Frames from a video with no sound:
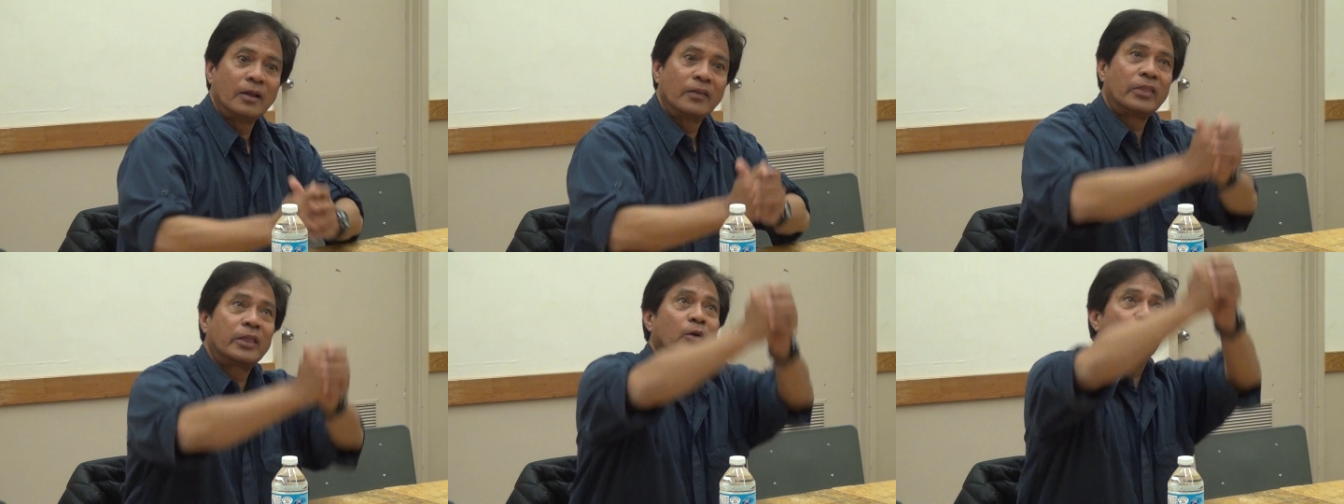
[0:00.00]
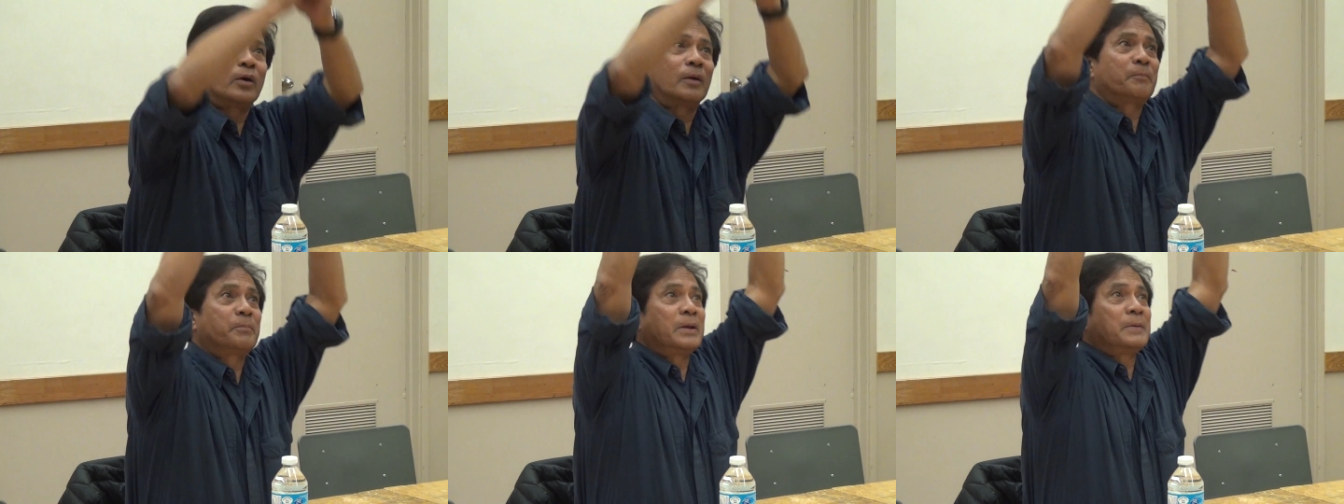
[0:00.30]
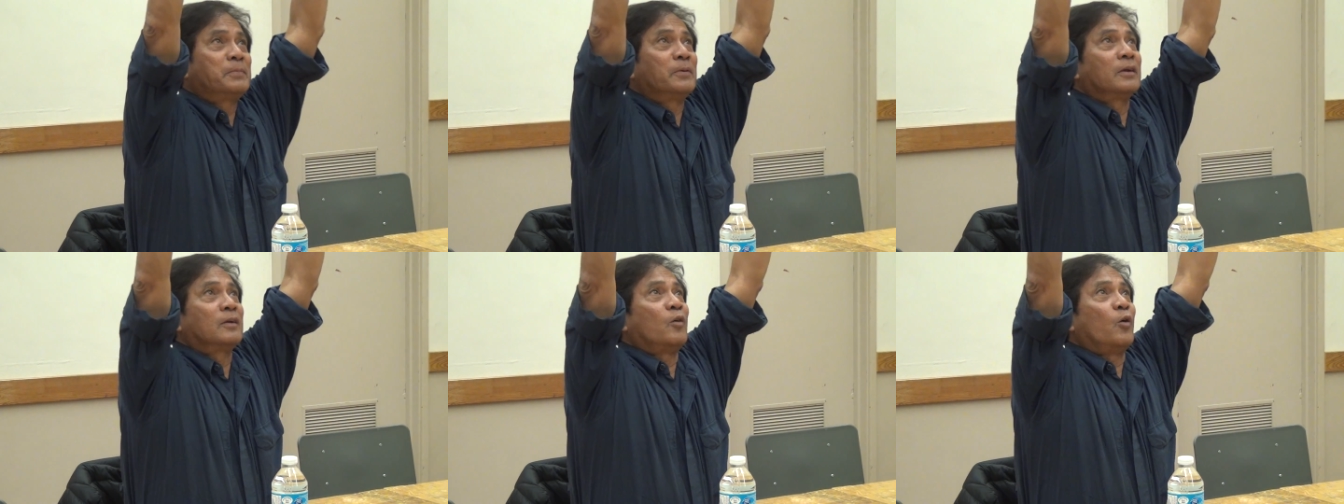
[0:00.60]
there were
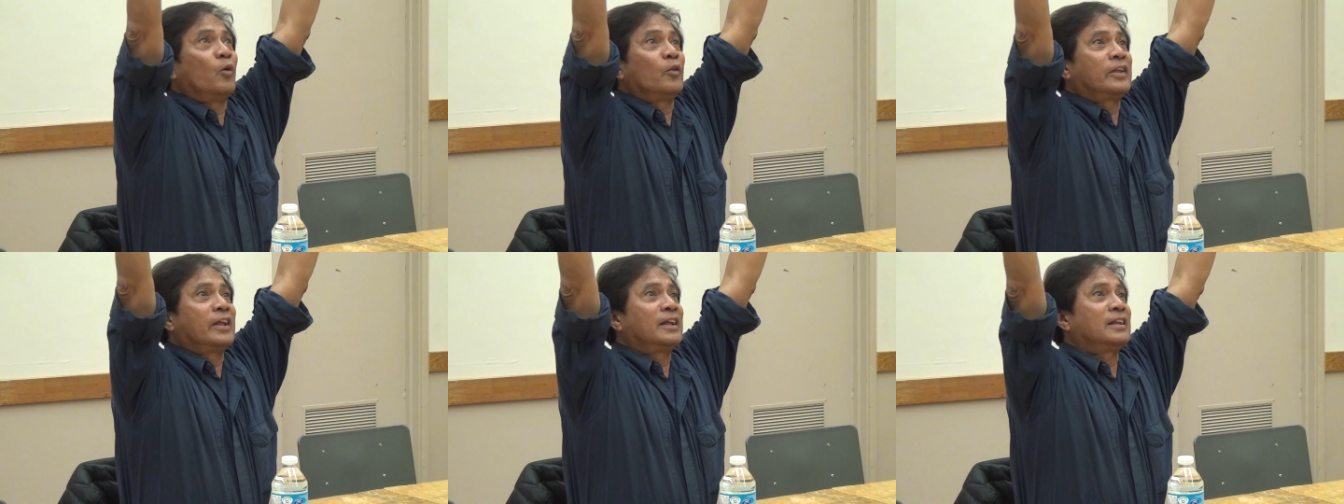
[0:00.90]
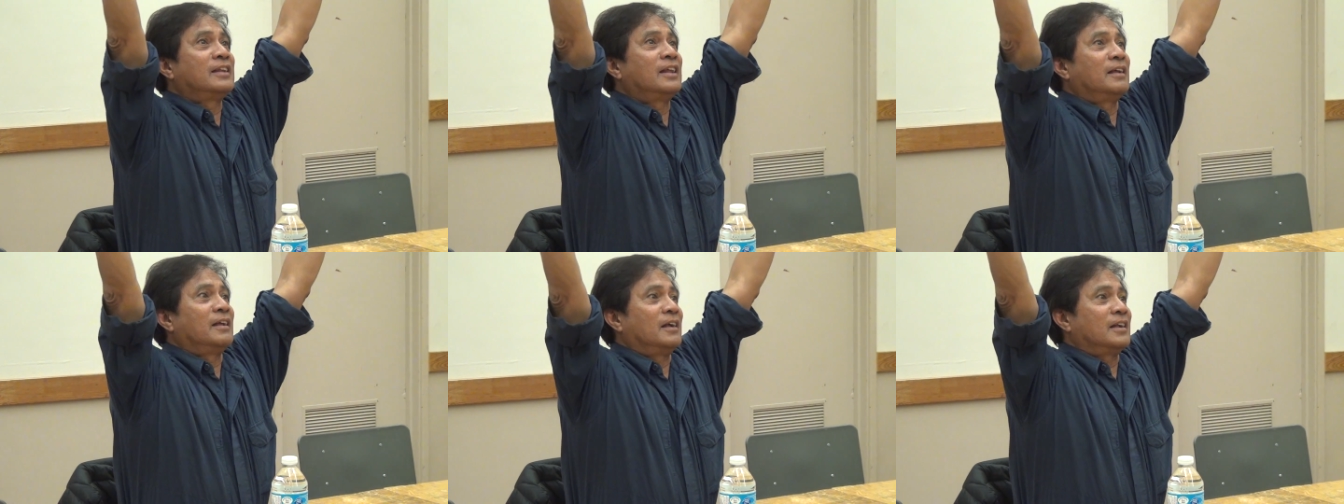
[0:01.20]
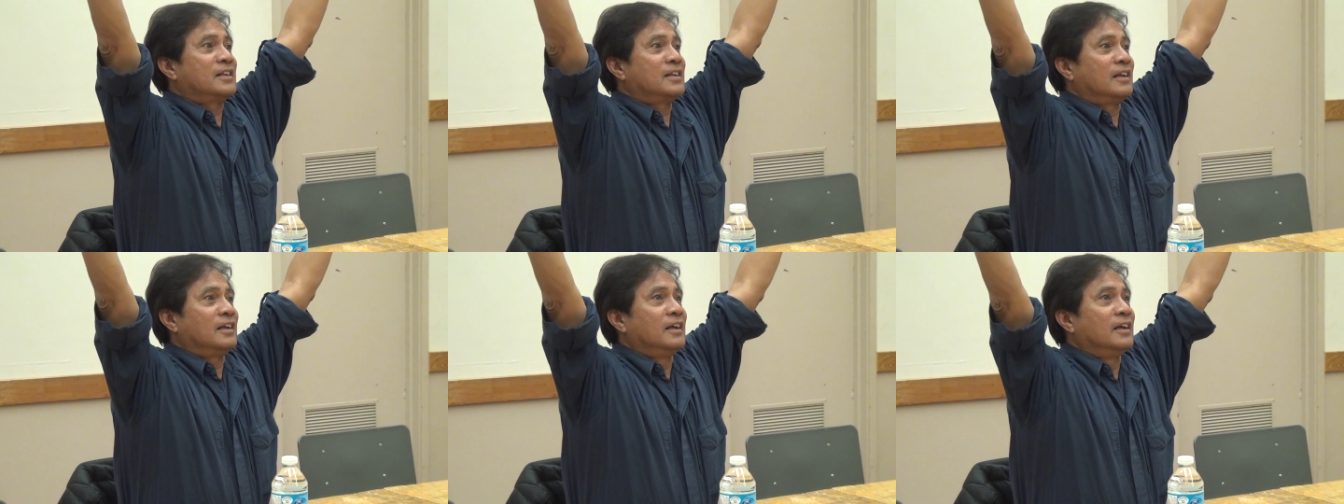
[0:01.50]
people holding
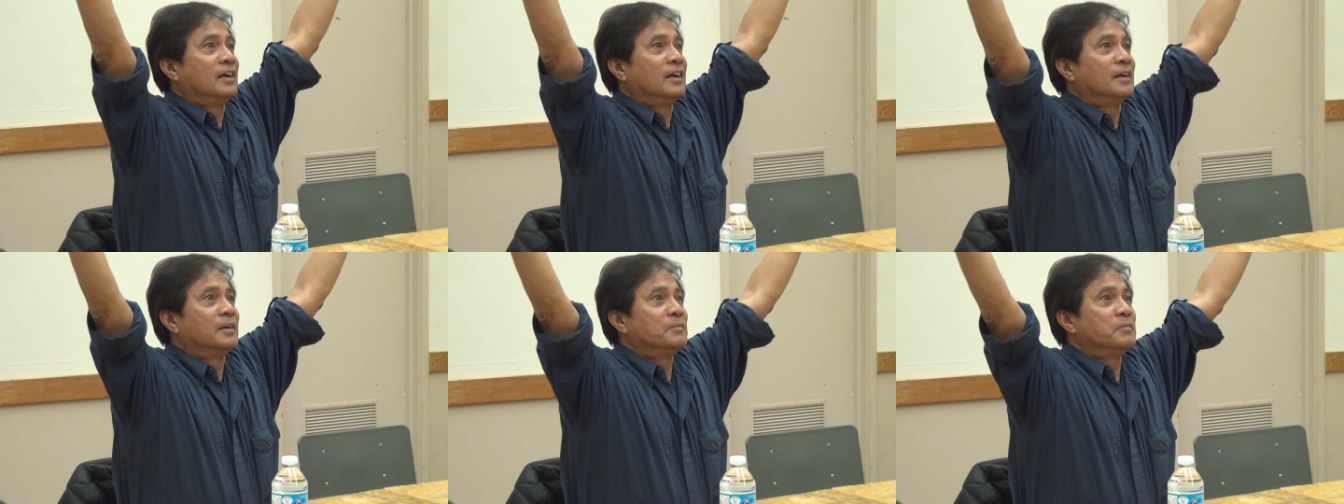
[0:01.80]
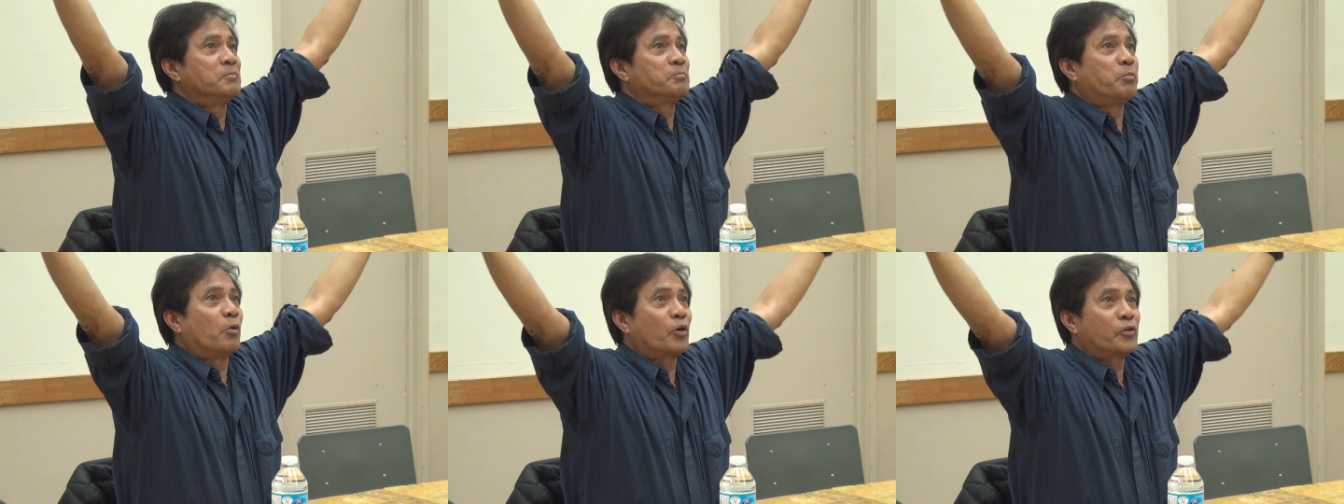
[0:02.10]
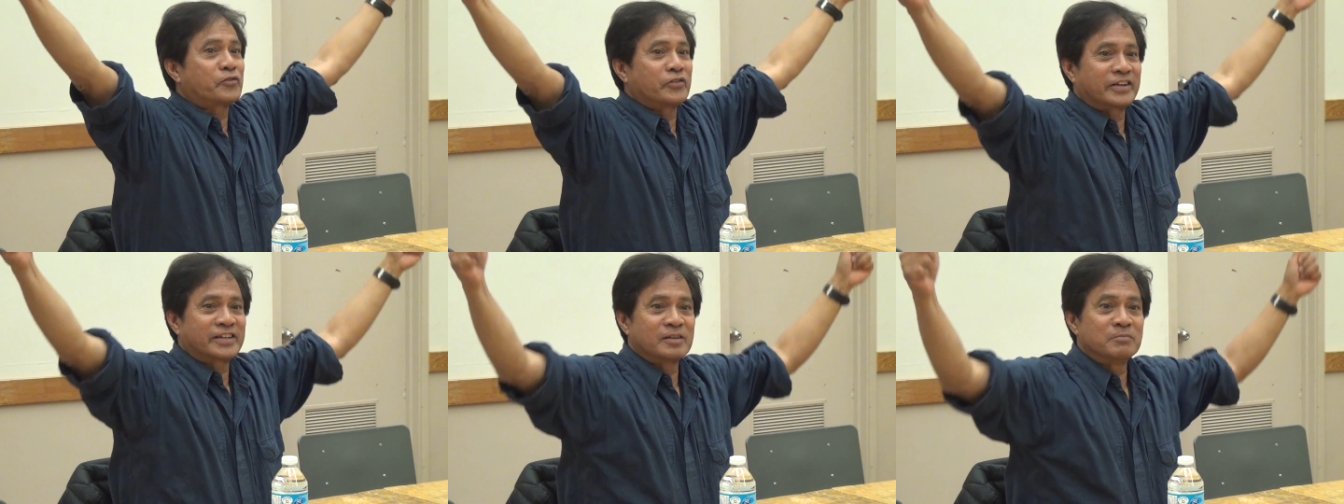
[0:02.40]
the
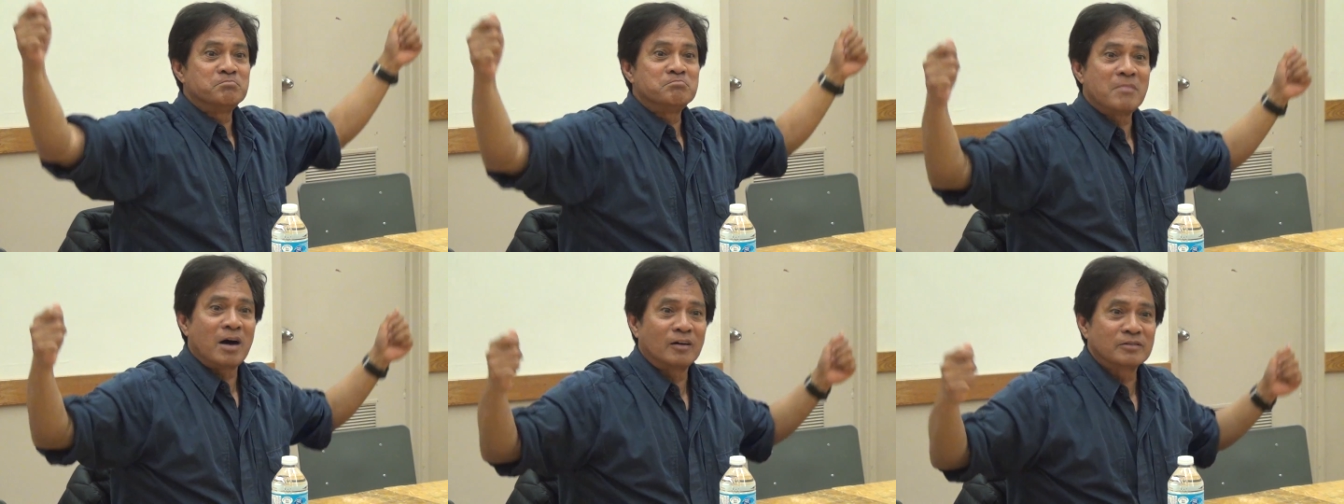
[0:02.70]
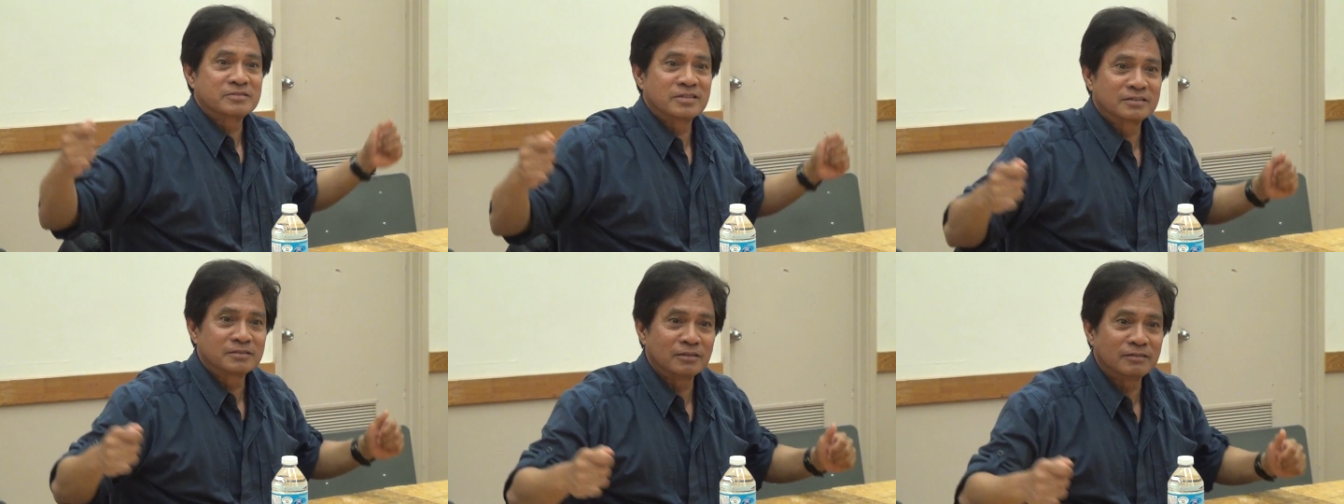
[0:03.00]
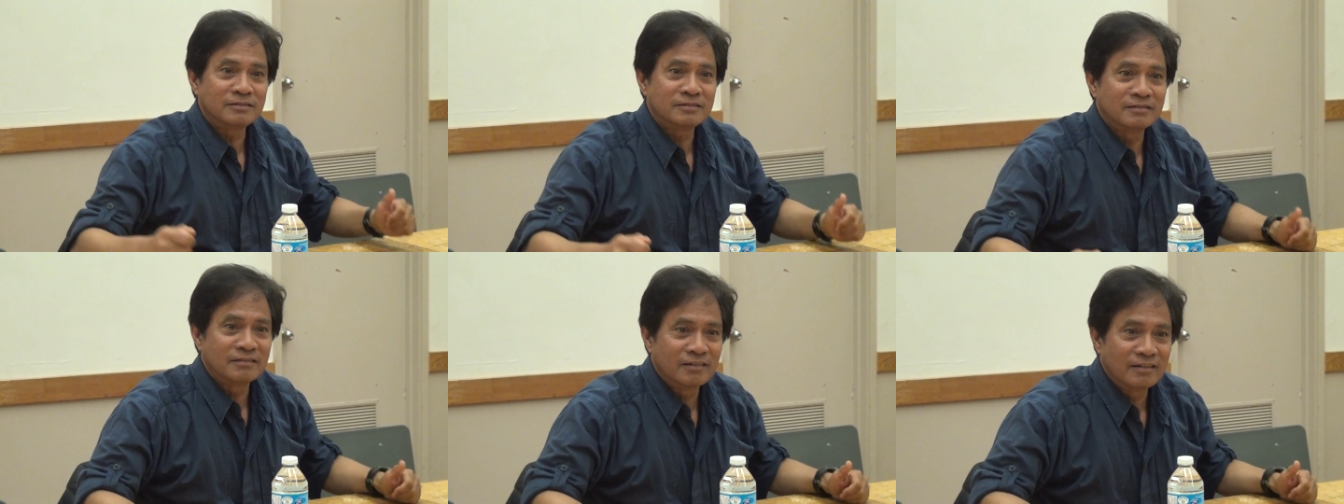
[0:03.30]
portraits of Mao
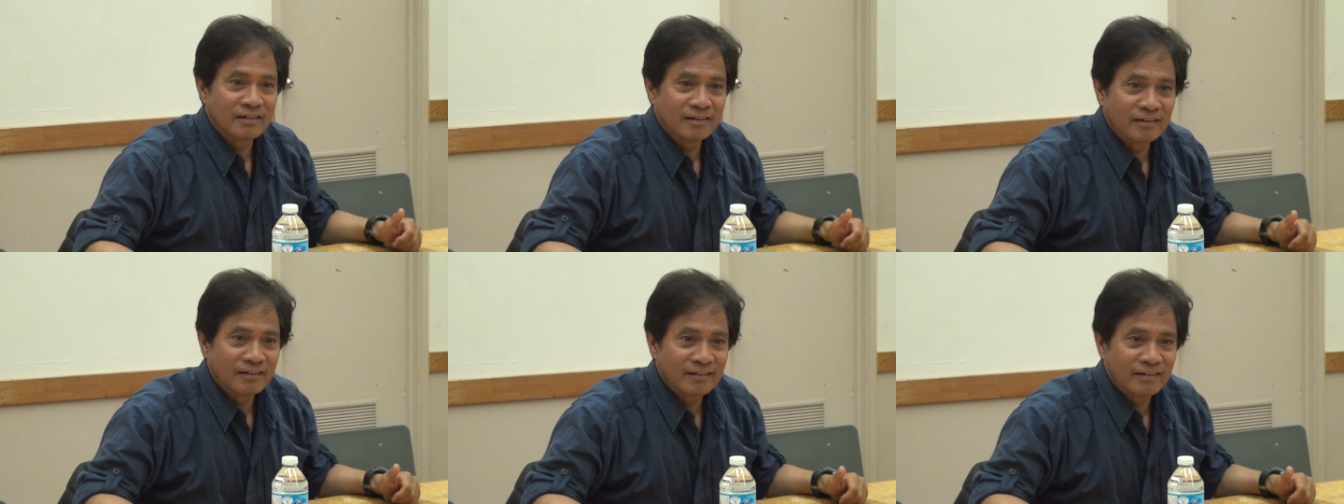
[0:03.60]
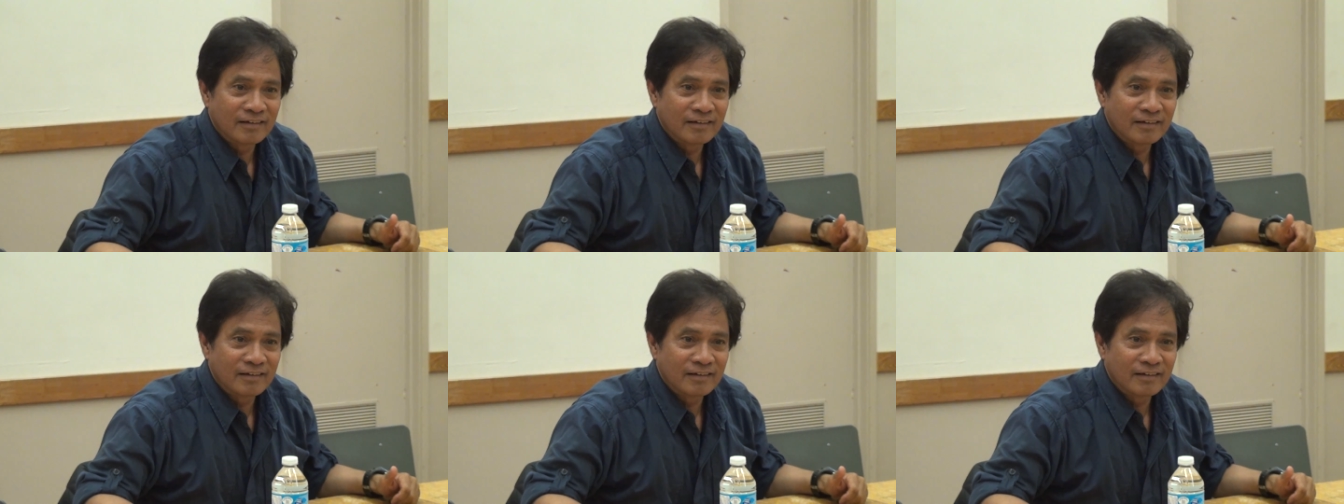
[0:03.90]
Zedong.